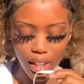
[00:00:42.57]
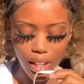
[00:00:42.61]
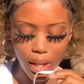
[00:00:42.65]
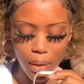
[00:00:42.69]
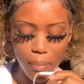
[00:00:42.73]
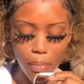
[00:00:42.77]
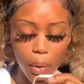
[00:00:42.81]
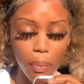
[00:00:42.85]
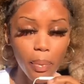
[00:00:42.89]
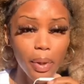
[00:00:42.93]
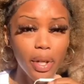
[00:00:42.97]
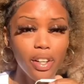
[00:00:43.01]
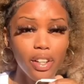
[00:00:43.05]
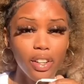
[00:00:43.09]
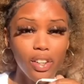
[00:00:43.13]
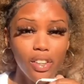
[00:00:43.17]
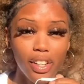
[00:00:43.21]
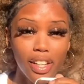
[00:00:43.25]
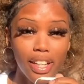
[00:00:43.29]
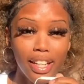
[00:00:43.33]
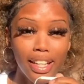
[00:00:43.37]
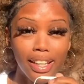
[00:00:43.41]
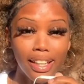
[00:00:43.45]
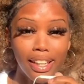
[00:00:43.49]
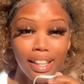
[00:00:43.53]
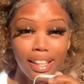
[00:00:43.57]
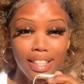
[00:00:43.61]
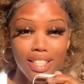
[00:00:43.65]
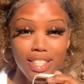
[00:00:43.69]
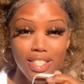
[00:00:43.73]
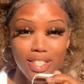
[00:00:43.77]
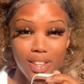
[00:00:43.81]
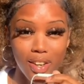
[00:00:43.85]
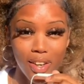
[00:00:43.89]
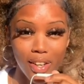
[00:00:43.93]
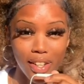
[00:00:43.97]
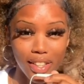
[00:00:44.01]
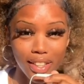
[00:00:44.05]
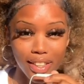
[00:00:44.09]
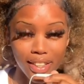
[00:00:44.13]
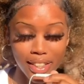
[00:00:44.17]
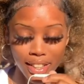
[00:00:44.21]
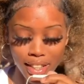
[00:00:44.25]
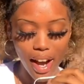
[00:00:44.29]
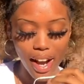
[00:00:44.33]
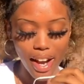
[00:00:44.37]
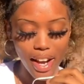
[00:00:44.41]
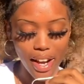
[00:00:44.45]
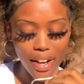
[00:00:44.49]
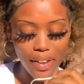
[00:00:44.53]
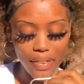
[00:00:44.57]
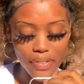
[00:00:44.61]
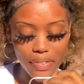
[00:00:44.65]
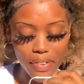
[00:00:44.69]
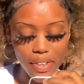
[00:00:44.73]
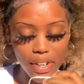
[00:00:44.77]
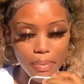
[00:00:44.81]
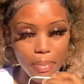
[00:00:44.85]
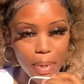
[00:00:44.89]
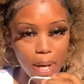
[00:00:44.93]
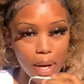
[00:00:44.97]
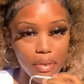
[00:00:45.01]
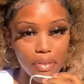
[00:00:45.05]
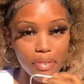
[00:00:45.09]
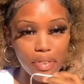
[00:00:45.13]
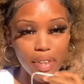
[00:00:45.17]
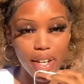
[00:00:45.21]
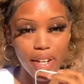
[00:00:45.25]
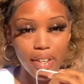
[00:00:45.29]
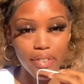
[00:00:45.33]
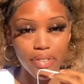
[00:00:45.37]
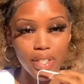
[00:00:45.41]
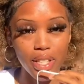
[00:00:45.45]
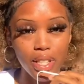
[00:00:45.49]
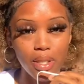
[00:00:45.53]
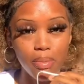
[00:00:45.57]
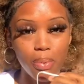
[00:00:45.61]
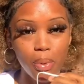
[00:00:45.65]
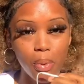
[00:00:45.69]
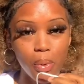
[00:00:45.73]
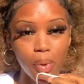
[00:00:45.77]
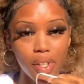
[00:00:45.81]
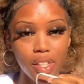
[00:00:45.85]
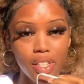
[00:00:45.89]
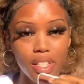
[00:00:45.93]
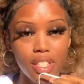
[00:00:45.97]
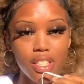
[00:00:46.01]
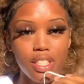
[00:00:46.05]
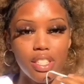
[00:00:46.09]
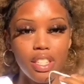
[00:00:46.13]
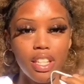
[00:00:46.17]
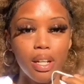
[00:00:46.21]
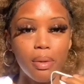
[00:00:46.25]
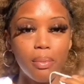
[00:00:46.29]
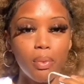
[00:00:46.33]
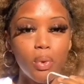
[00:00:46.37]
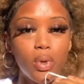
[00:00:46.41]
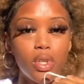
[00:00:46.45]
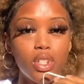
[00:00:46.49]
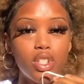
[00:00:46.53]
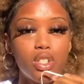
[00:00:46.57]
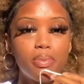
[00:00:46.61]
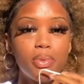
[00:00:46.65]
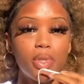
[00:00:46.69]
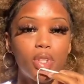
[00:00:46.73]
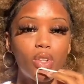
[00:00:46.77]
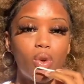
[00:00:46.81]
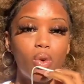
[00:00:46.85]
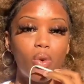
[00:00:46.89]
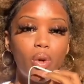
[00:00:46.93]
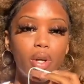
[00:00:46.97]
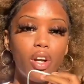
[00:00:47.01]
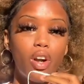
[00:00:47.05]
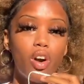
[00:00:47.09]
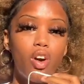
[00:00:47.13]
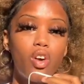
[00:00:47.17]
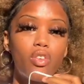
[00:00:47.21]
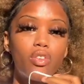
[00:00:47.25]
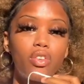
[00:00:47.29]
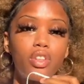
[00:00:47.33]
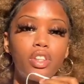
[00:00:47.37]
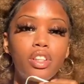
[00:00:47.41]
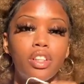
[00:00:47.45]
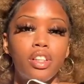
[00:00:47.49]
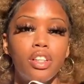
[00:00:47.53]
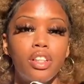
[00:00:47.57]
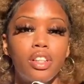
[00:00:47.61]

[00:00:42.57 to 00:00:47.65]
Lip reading: But we're going to go ahead and get started. I have about 5 key points that I'm going to be going over.